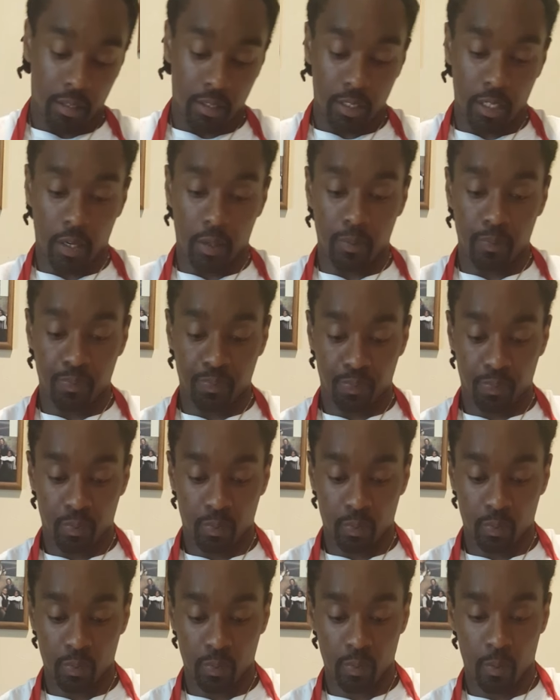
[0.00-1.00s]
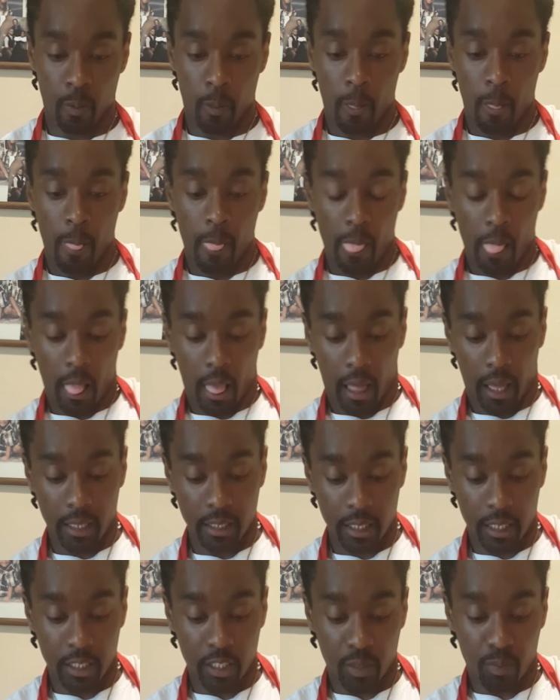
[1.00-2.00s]
So,
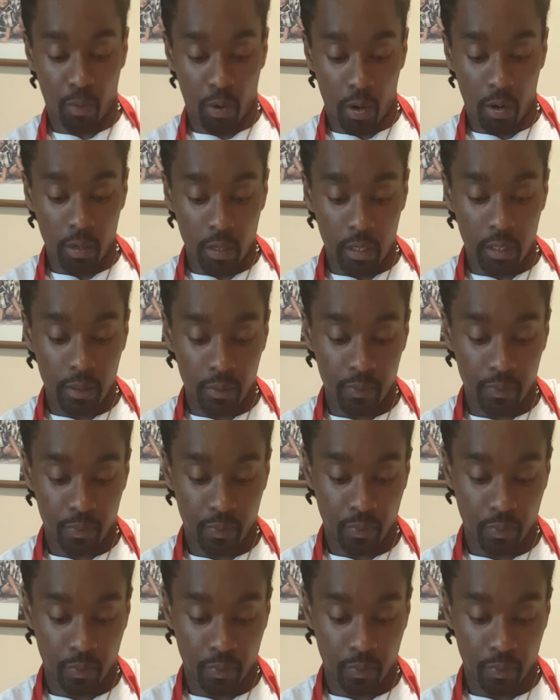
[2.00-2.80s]
as it gets smaller,